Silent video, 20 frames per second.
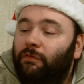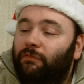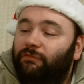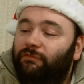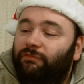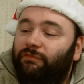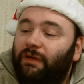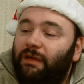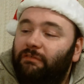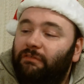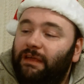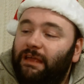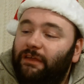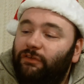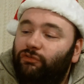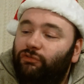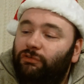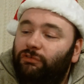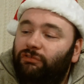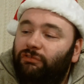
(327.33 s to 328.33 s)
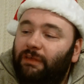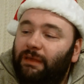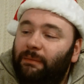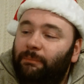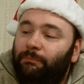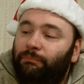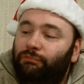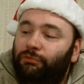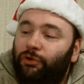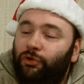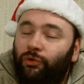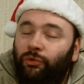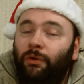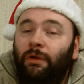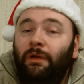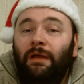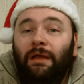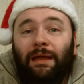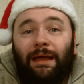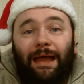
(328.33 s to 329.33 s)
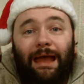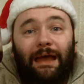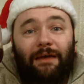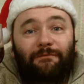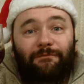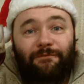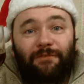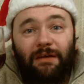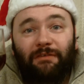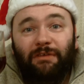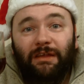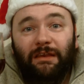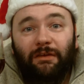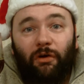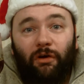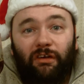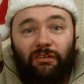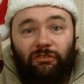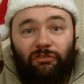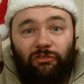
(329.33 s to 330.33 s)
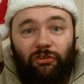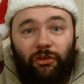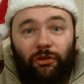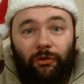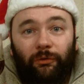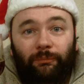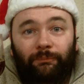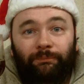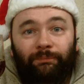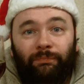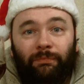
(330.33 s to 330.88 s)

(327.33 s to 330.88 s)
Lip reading: Very interesting brew, and very nice too.